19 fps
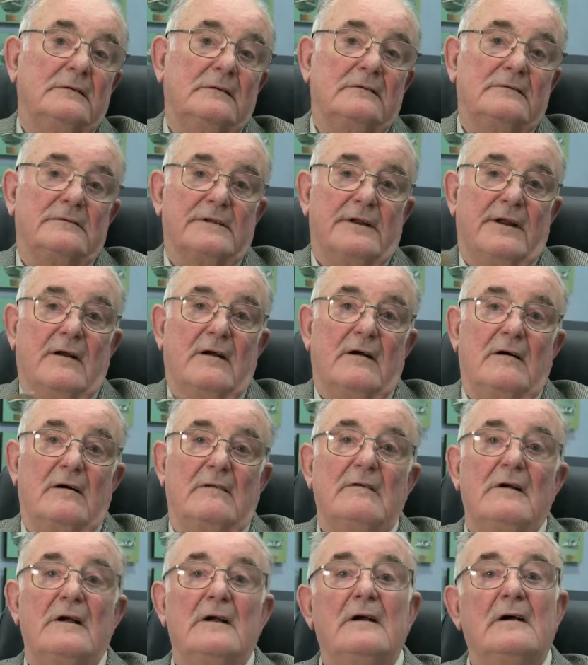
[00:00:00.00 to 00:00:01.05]
It's in a half,
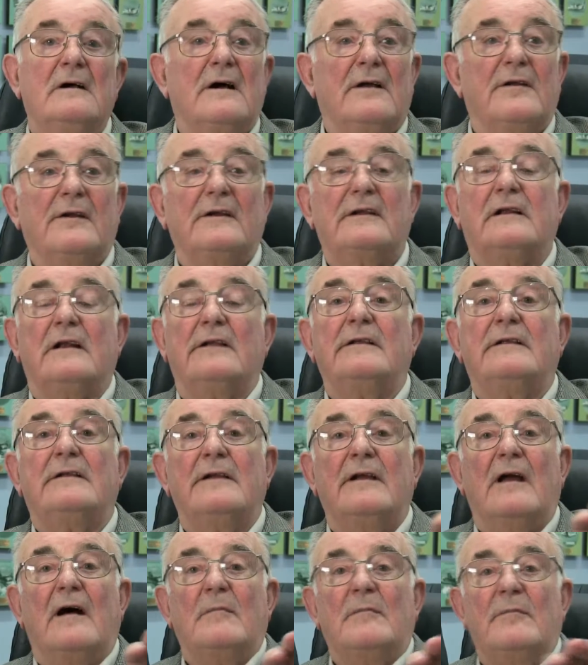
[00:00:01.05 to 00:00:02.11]
and
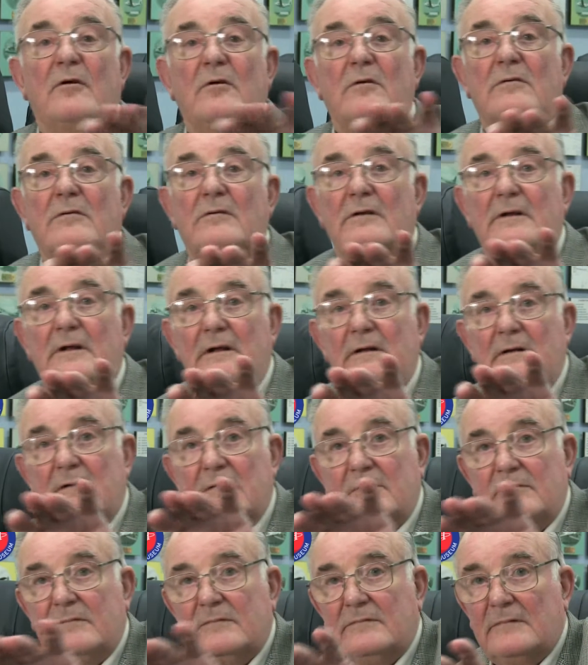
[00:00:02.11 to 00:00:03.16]
cleating up all the
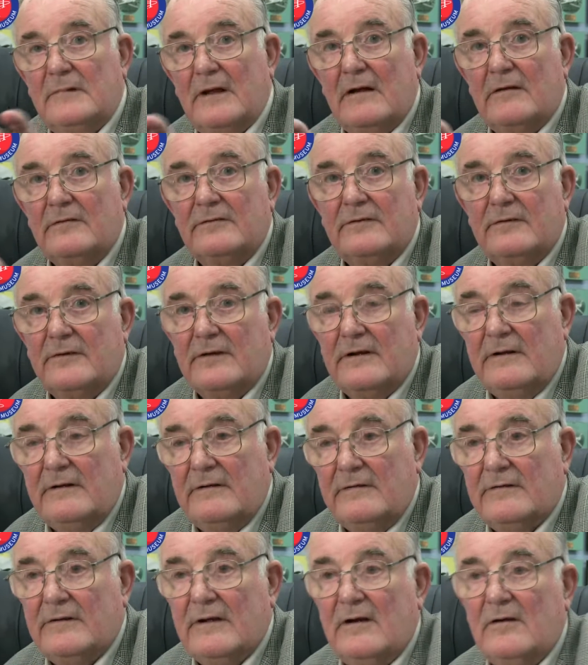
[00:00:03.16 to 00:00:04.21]
down to the
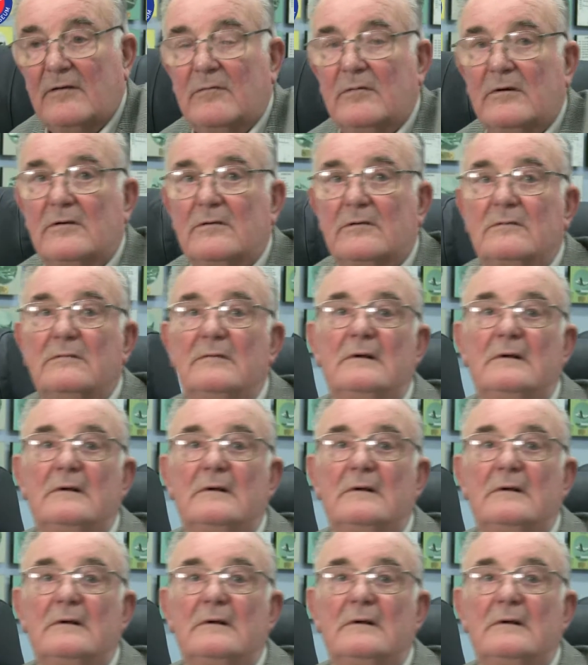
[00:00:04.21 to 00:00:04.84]
tail wheel.